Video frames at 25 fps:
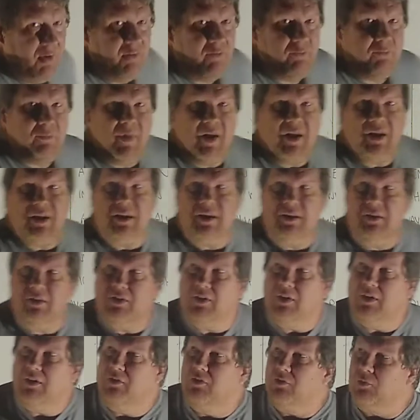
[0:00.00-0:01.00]
of making
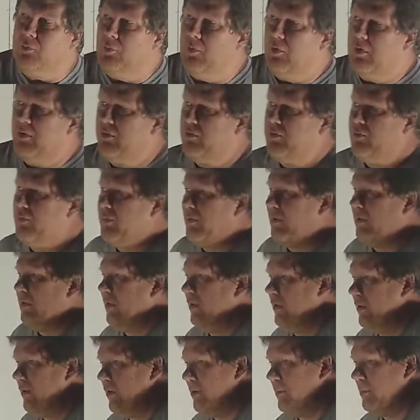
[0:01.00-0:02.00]
things worse for
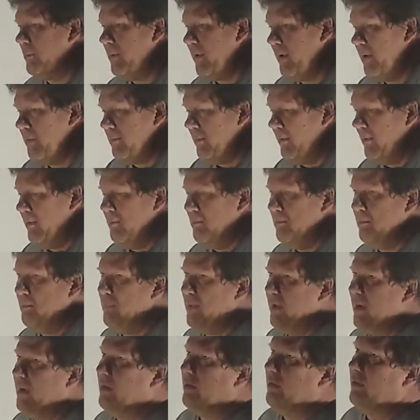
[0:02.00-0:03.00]
the little people
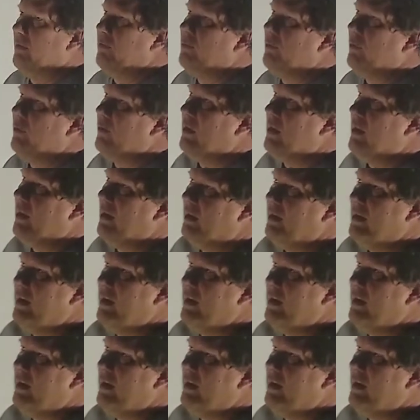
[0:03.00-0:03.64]
and better for the